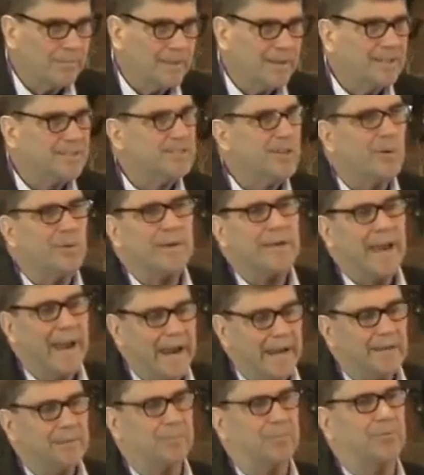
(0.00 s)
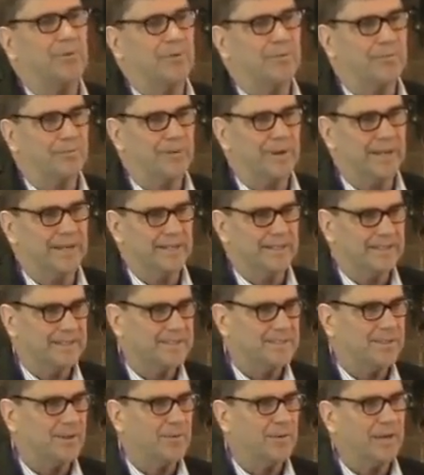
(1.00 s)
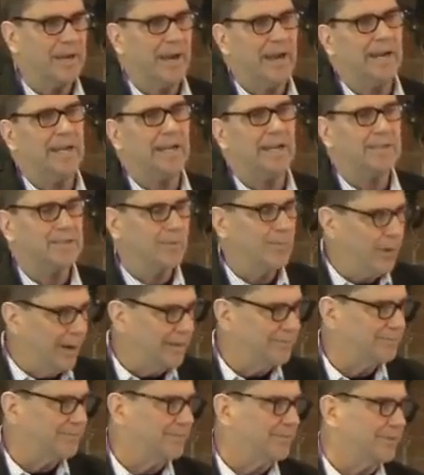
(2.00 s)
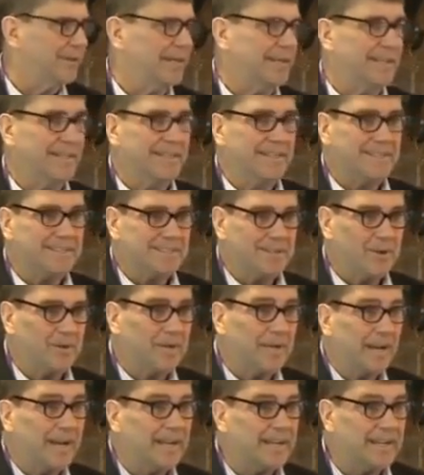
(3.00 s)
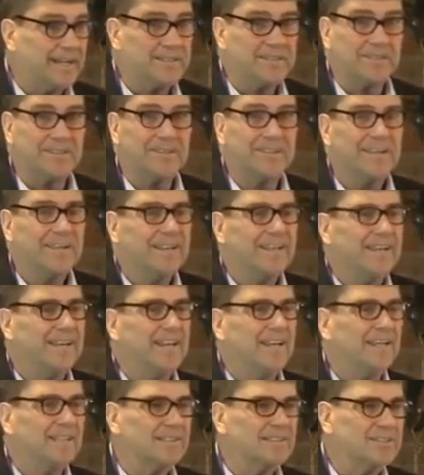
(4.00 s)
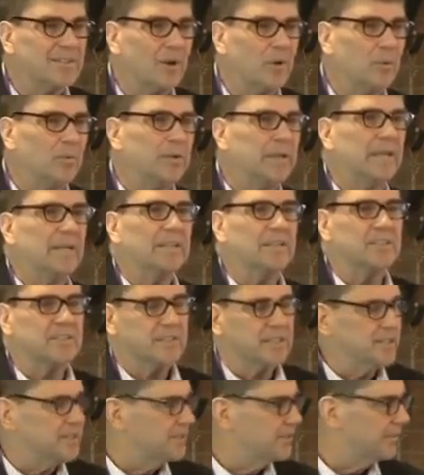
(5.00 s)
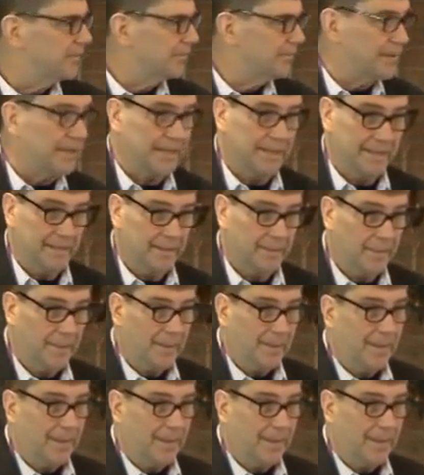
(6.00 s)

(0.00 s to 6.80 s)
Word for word: it's okay to proofread it. It's okay to get your wife to read it. It's okay to get your English, old English teacher to read it.